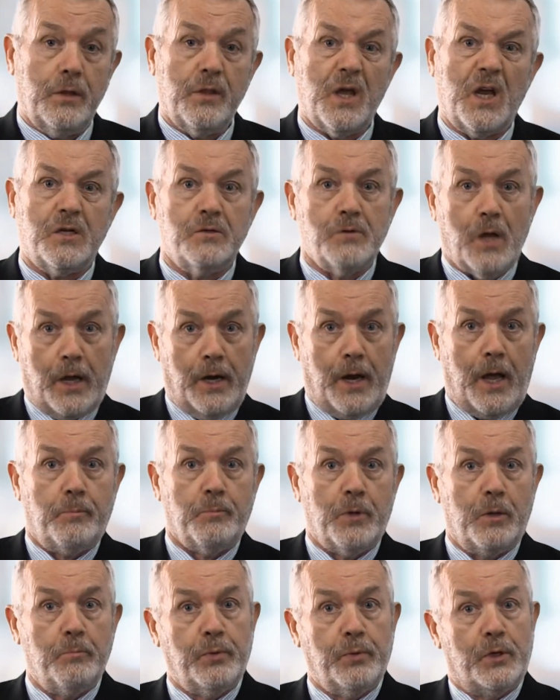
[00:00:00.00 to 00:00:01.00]
and then an
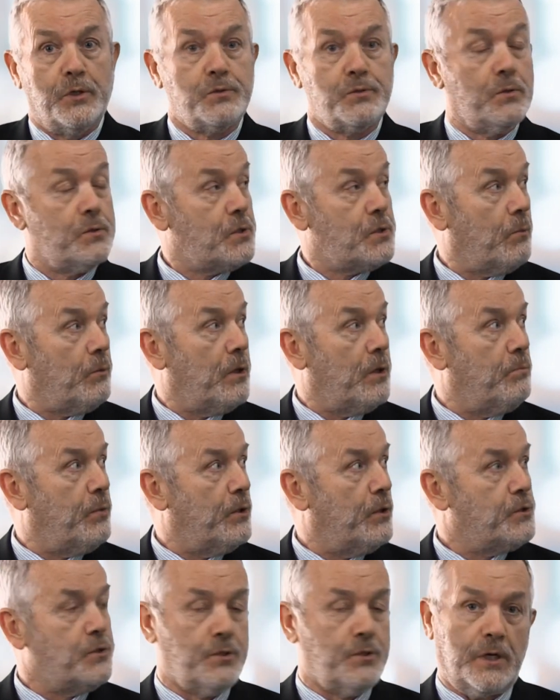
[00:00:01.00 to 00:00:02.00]
admin person or someone in
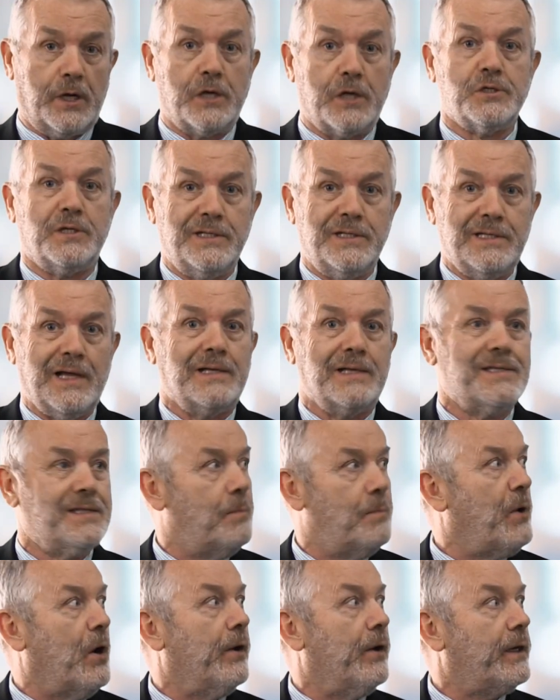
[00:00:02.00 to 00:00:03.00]
purchasing actually does
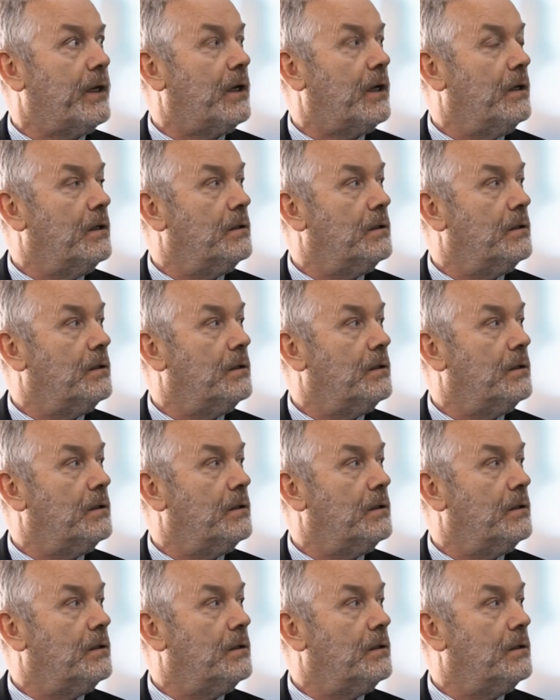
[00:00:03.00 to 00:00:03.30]
the buying.